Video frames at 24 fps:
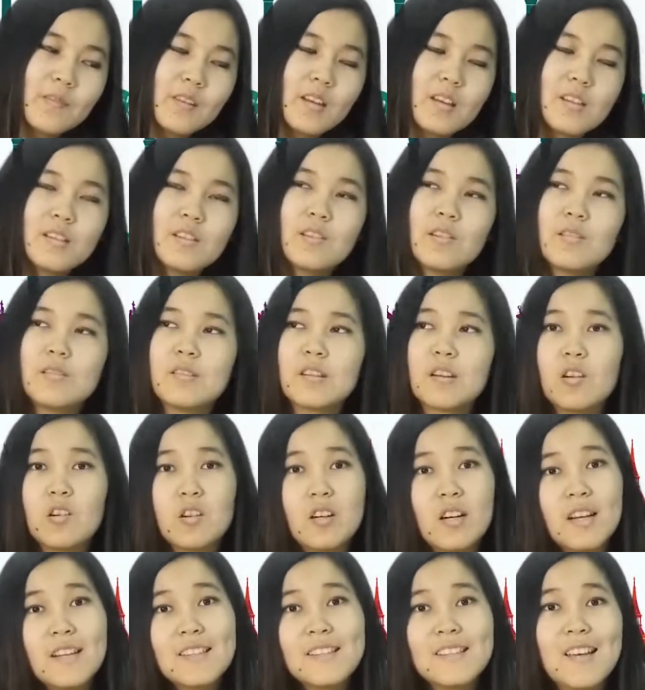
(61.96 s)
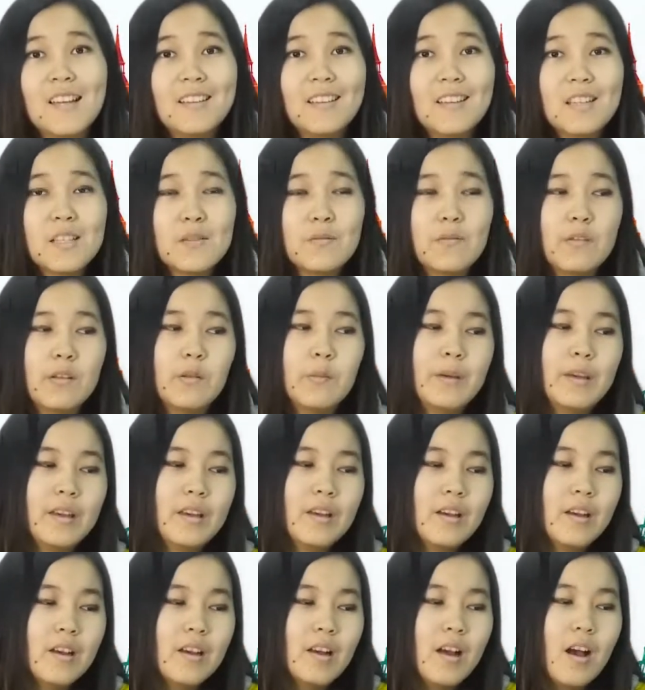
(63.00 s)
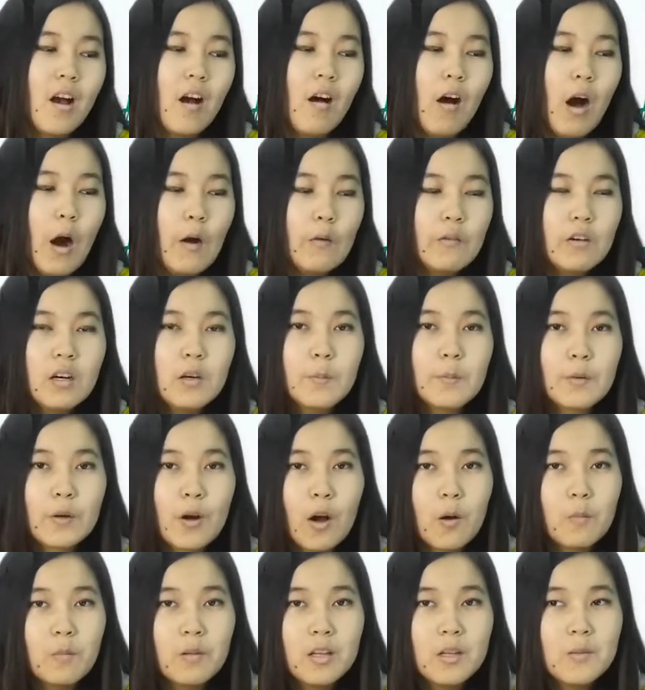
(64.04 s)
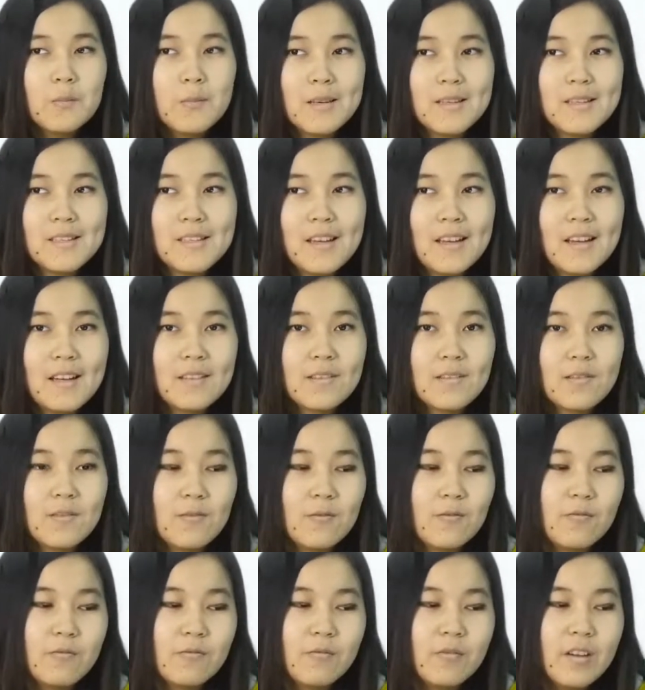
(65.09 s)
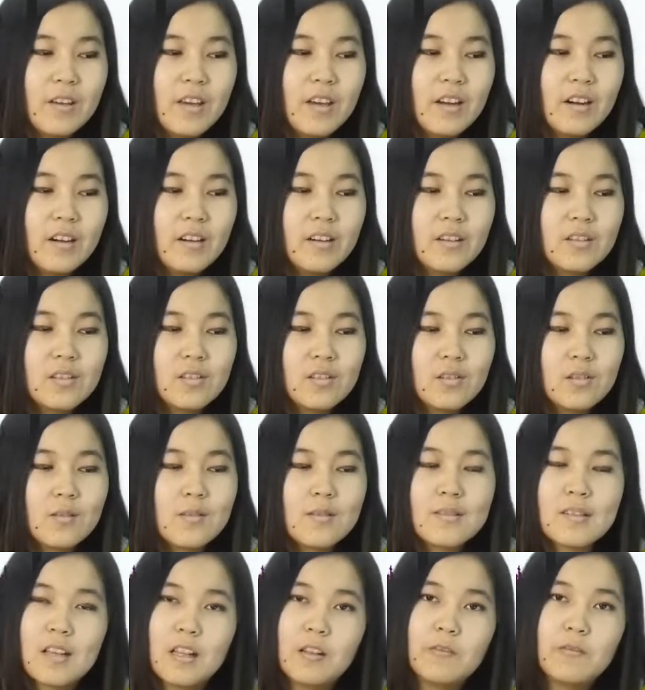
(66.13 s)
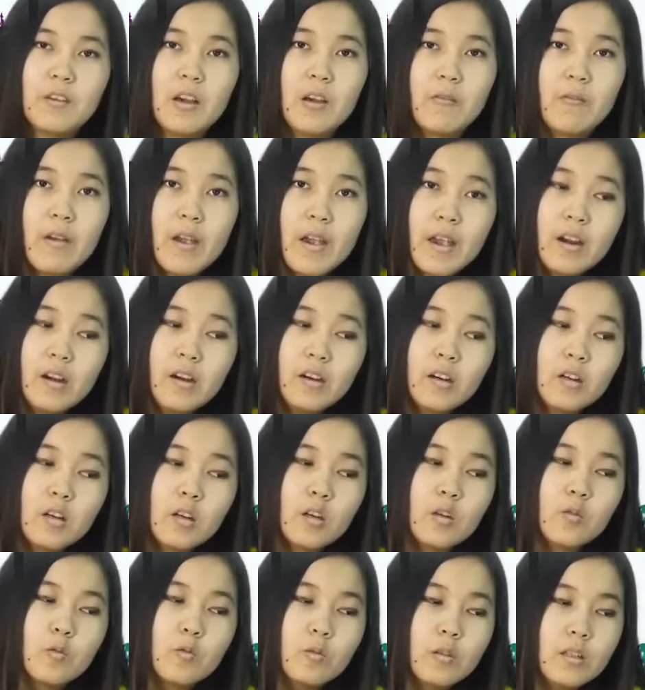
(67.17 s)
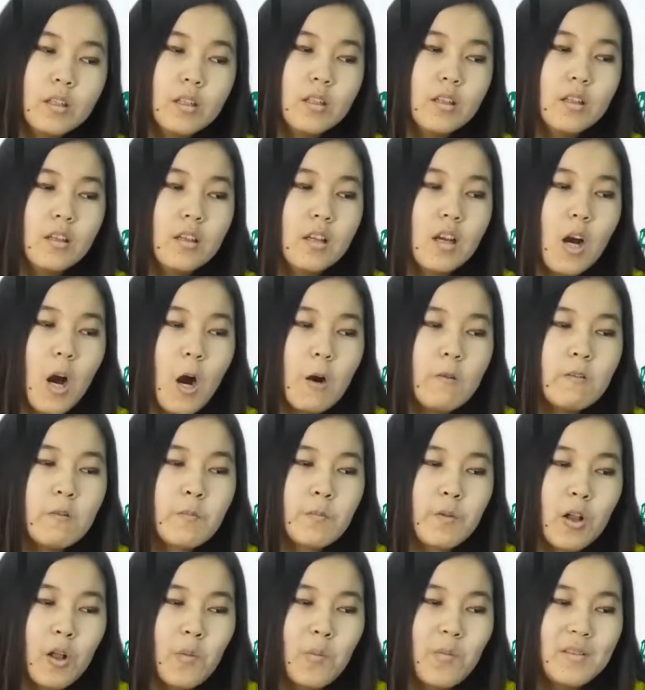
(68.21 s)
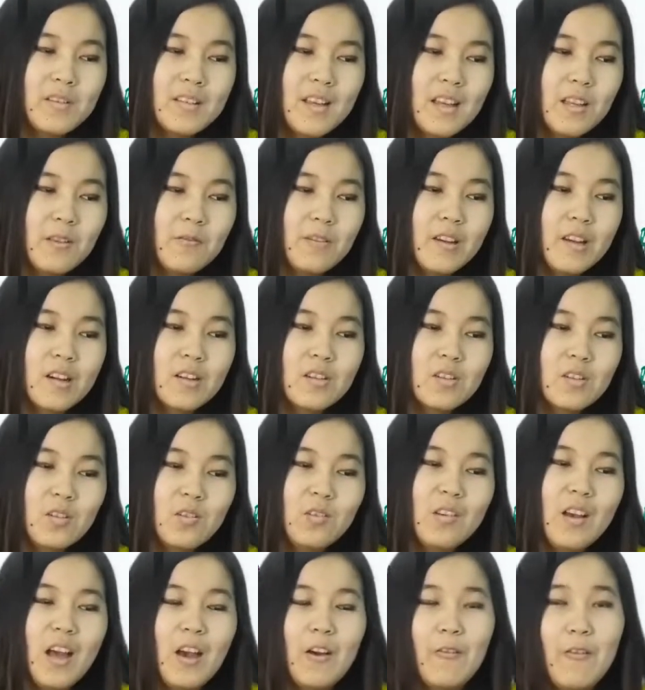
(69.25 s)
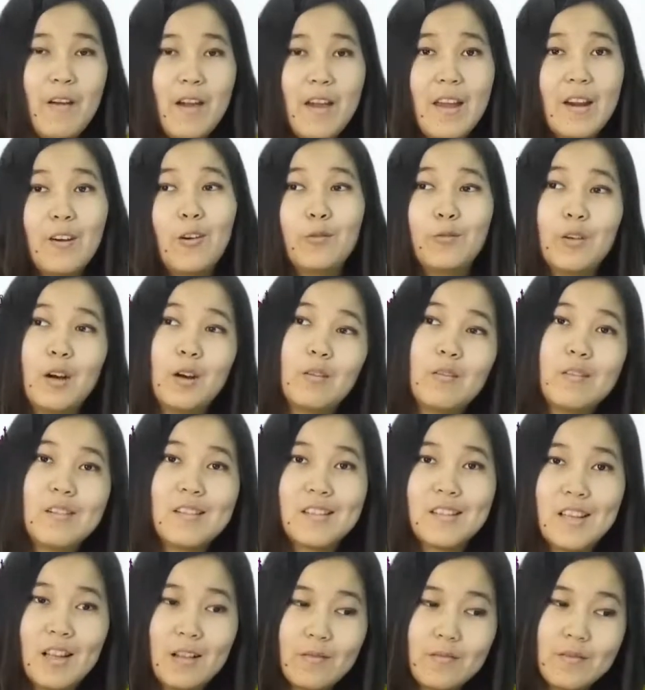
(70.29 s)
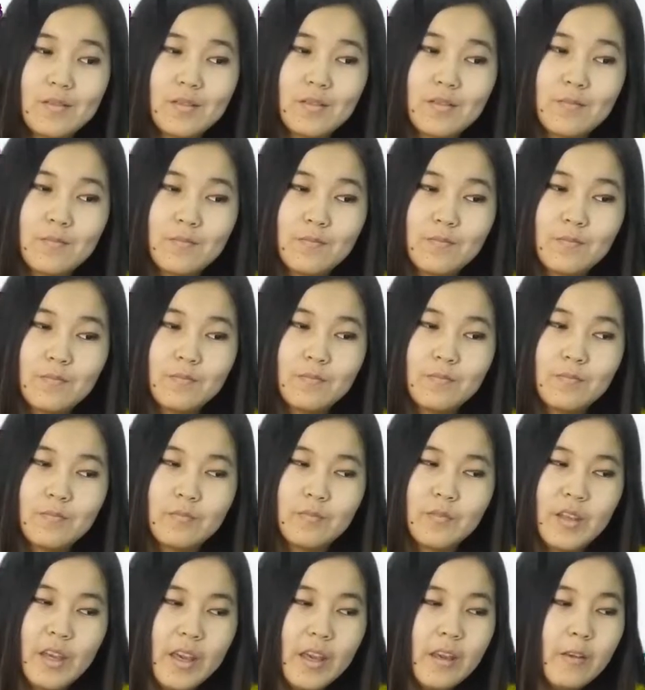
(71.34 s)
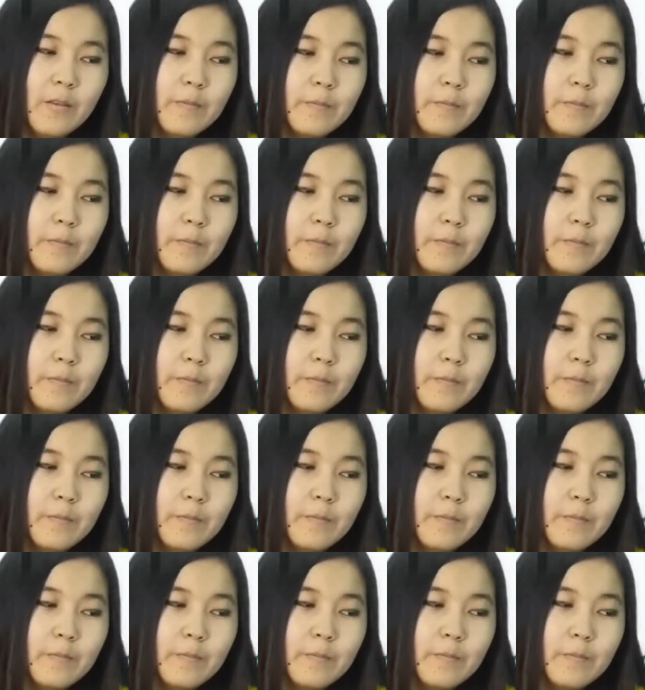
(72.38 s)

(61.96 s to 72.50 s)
So the correct sentence will be, our problem is that we are too self-aware, or our problem is that we are too aware of ourselves. Okay?